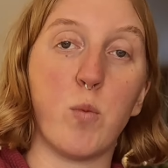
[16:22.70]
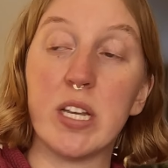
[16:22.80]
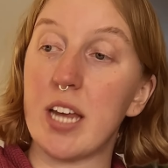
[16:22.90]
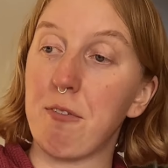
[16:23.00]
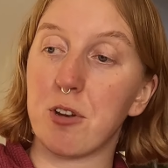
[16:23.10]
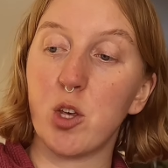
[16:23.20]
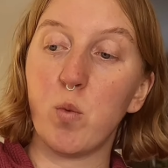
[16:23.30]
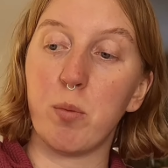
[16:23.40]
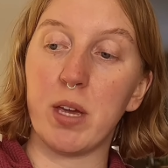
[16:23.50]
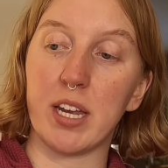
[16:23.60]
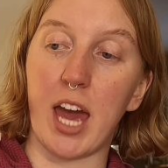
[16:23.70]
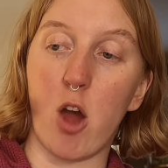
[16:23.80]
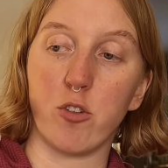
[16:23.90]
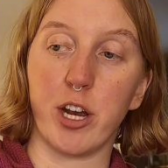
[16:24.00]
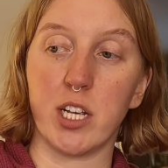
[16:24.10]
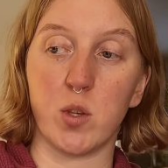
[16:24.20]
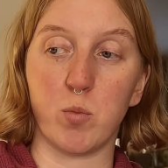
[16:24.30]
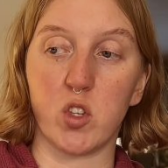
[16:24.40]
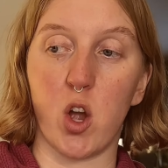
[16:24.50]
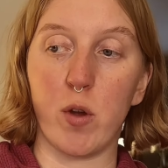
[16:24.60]
we definitely will be encountering some
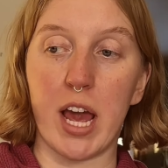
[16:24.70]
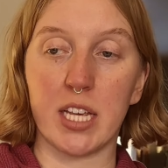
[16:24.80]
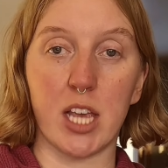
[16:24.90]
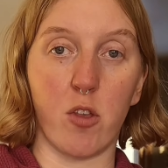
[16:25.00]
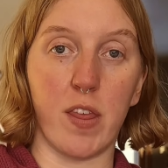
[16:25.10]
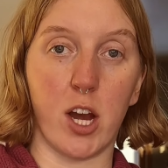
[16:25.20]
snow and ice out